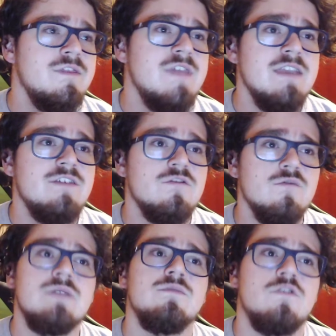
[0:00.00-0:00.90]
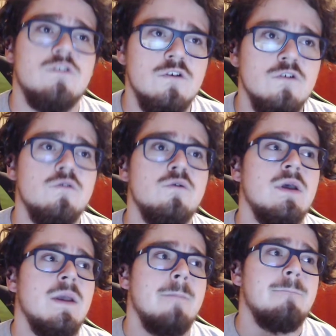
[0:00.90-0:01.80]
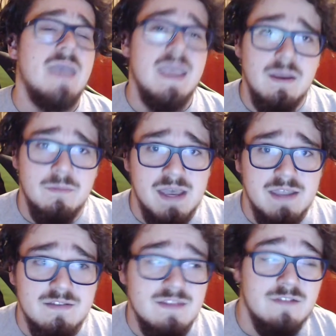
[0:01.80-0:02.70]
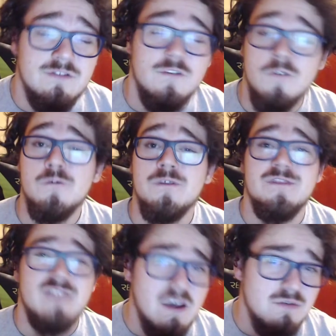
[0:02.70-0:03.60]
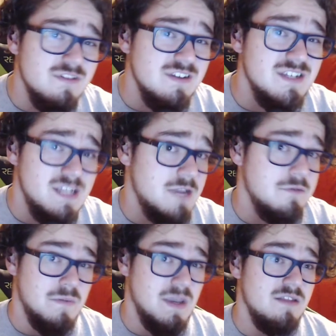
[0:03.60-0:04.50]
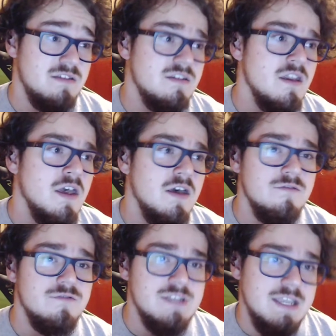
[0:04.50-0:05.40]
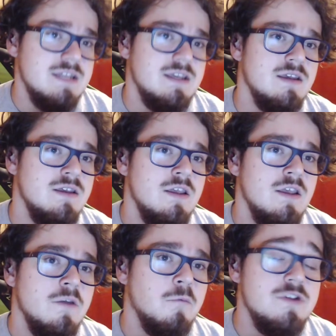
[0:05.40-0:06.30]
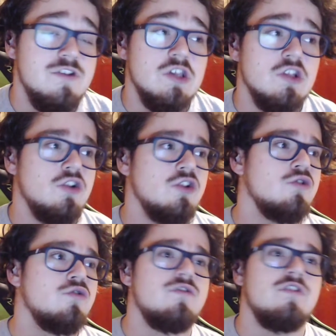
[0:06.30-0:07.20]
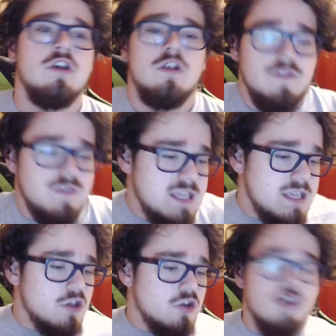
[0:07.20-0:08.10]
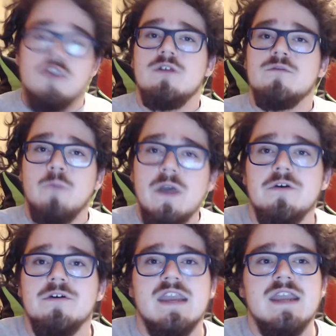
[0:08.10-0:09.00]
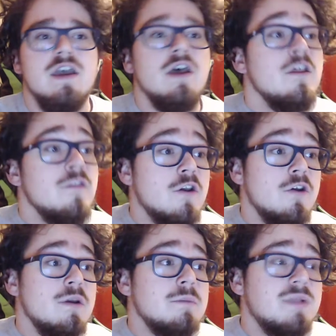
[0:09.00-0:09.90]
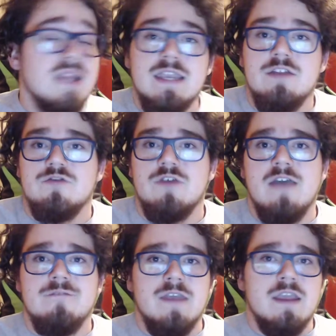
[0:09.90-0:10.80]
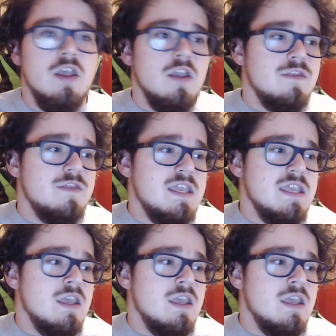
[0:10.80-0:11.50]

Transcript: stream 2 petabytes, that's 2,000 terabytes of data, which includes the current weather data, the current plane traffic, the